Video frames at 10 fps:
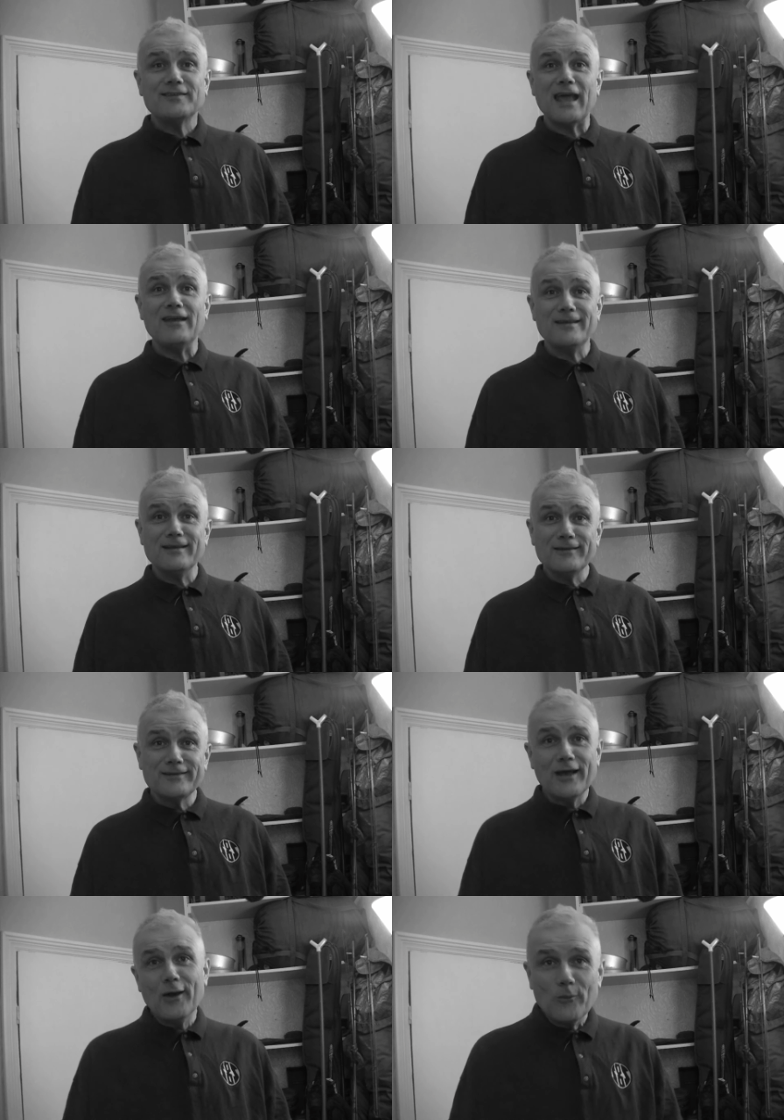
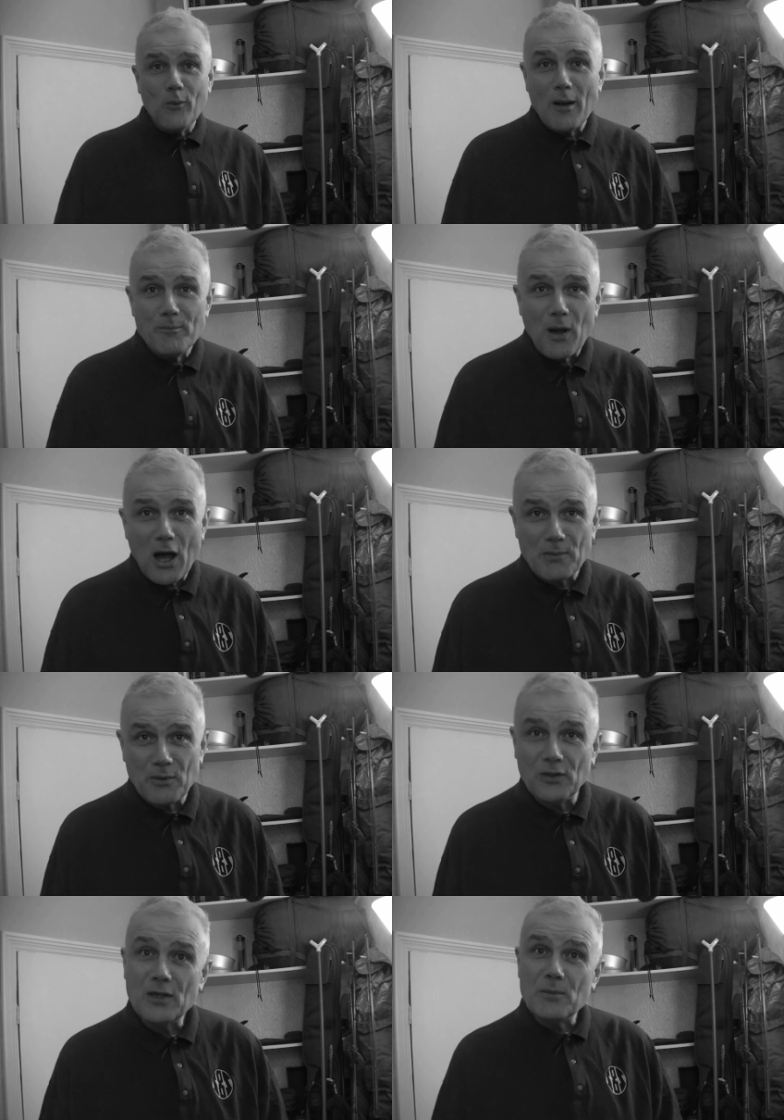sessions, one
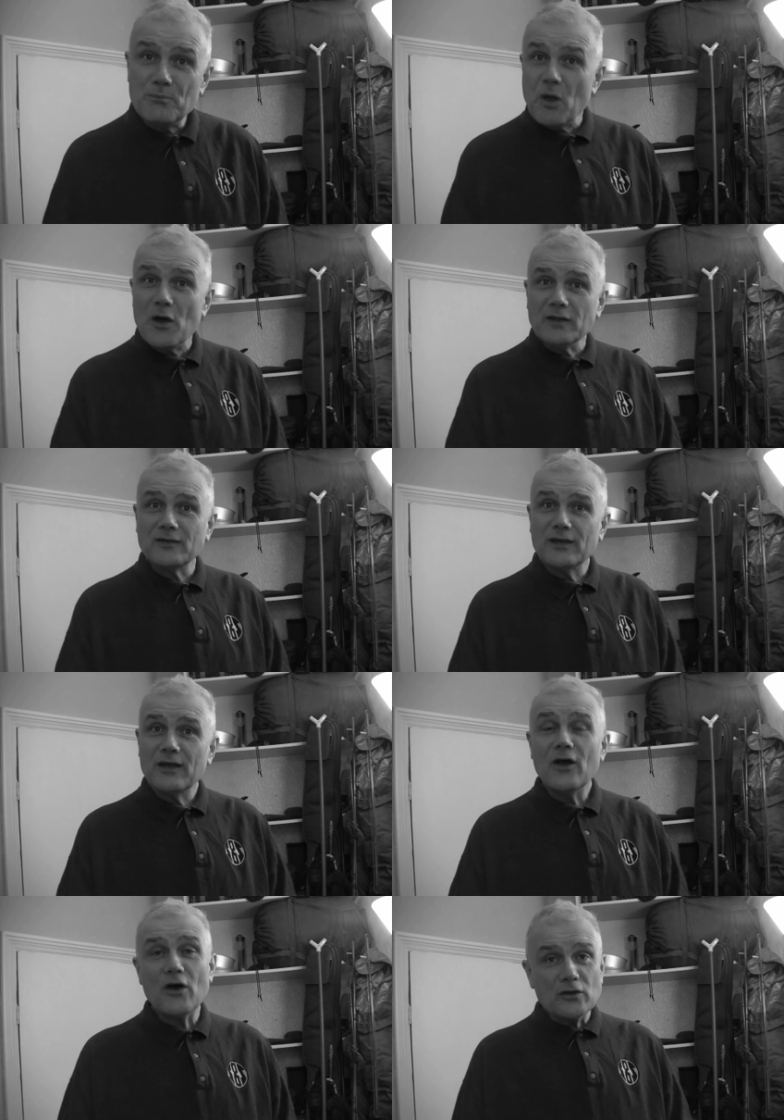barbel, but
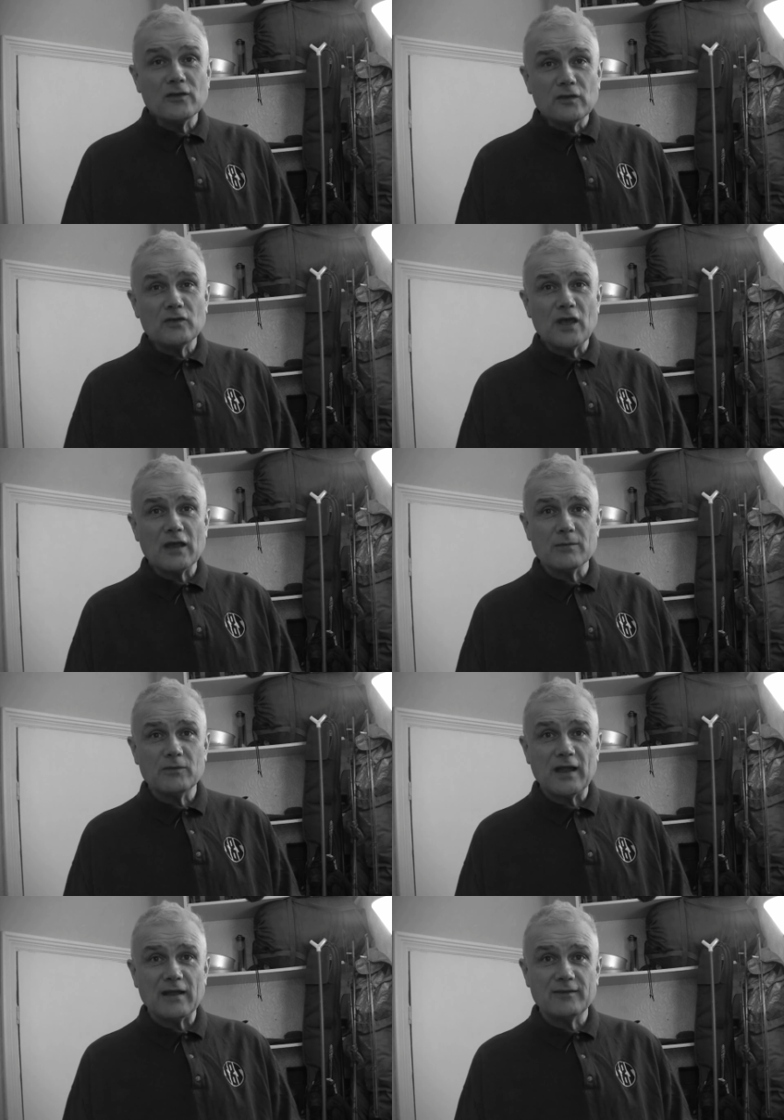under the
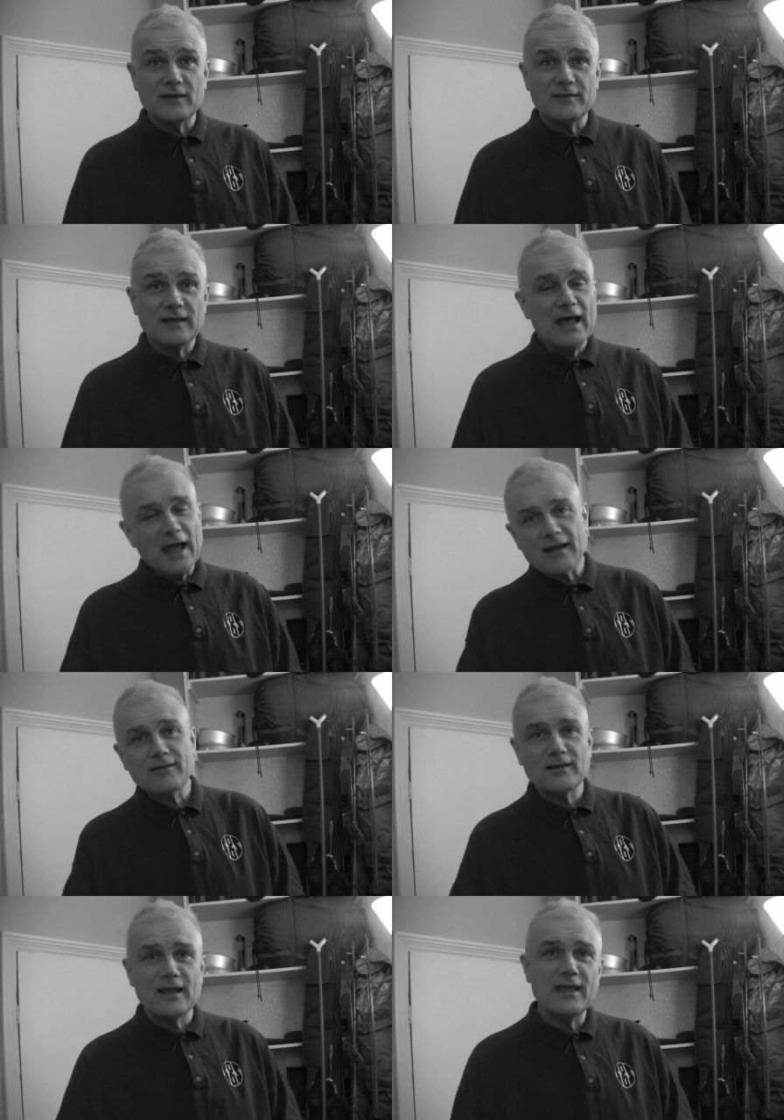circumstances,
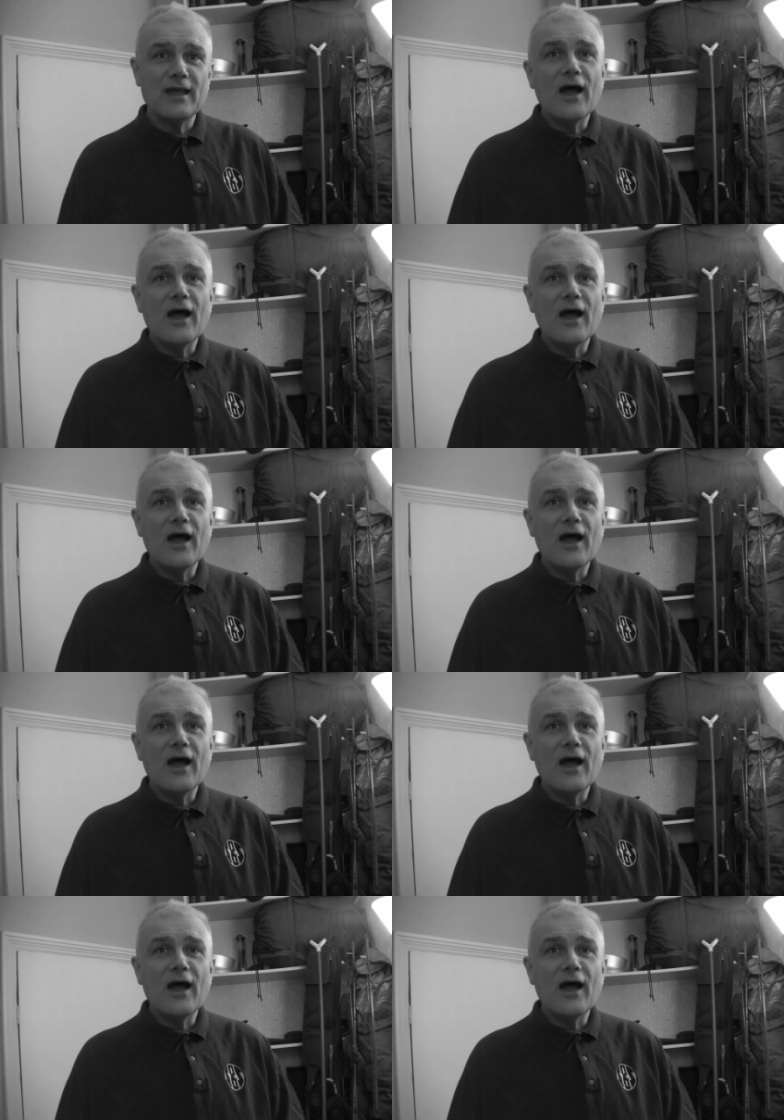actually,